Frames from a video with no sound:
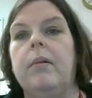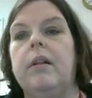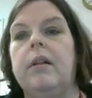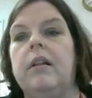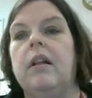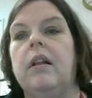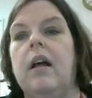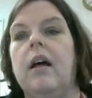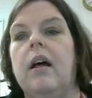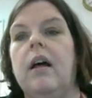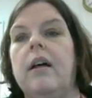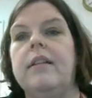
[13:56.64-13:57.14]

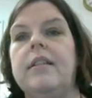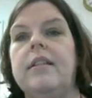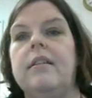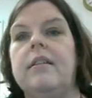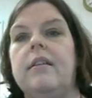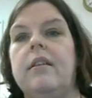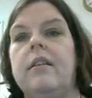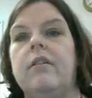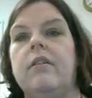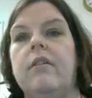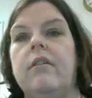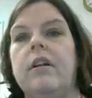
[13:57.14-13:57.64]
plus
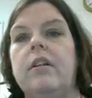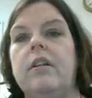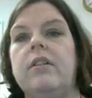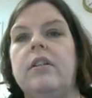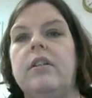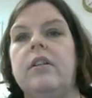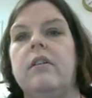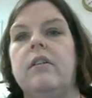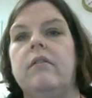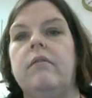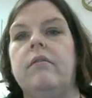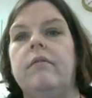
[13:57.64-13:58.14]

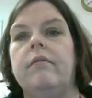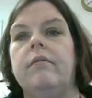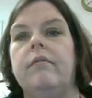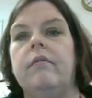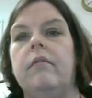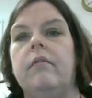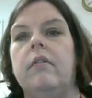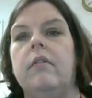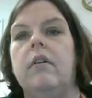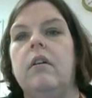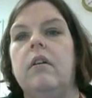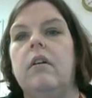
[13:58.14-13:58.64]
32
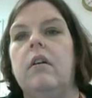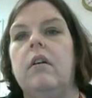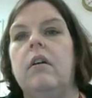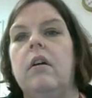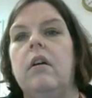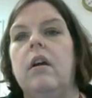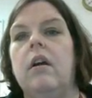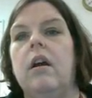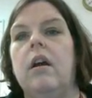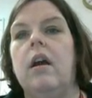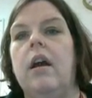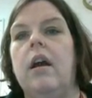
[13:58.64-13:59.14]

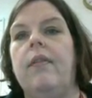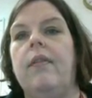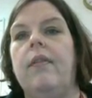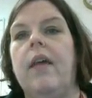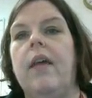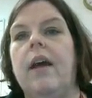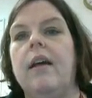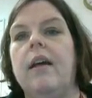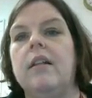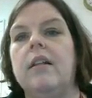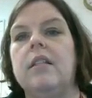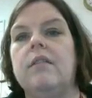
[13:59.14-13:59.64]
and
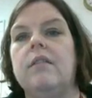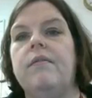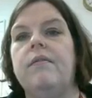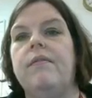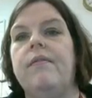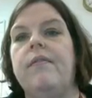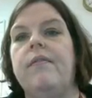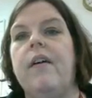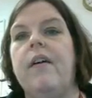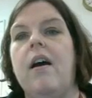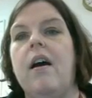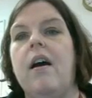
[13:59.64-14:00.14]
that's
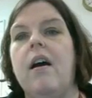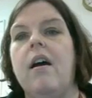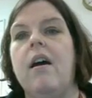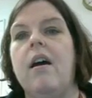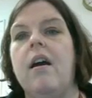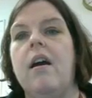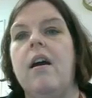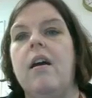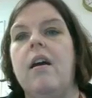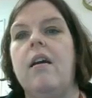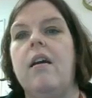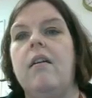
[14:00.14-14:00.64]

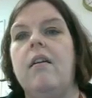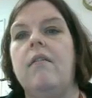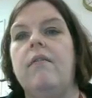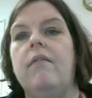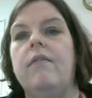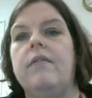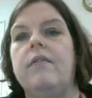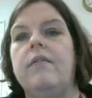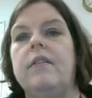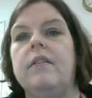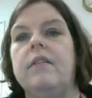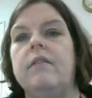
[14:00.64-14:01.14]

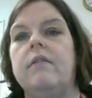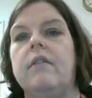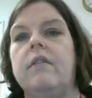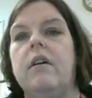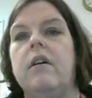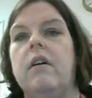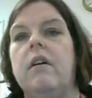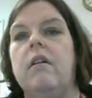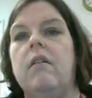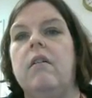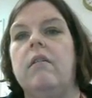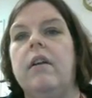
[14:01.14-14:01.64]
5,
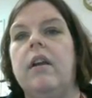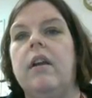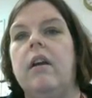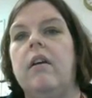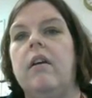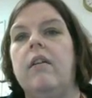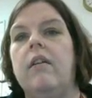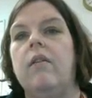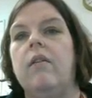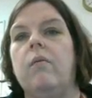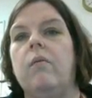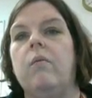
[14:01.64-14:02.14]
0,
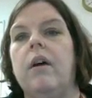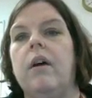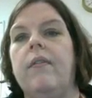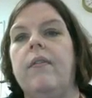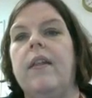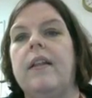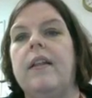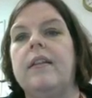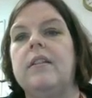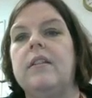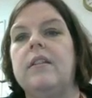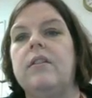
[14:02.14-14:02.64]
carry the
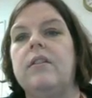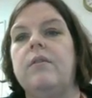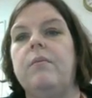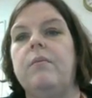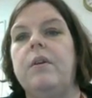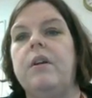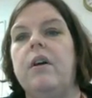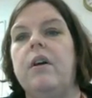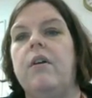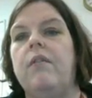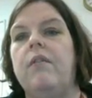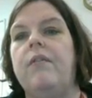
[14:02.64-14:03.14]
1, that's
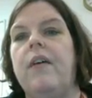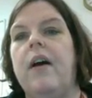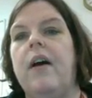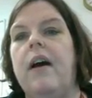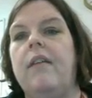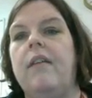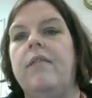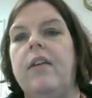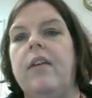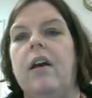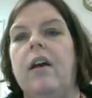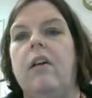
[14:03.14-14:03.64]

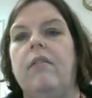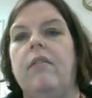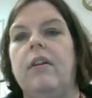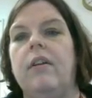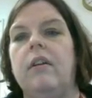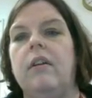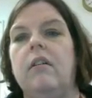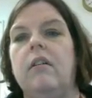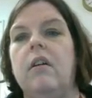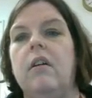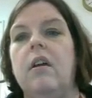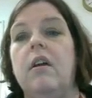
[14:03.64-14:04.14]
305
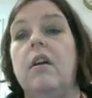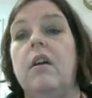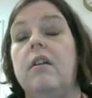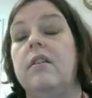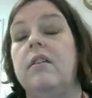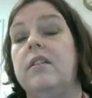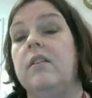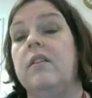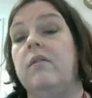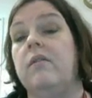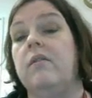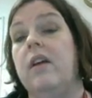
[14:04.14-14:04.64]
Kelvin.
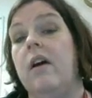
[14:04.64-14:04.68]
So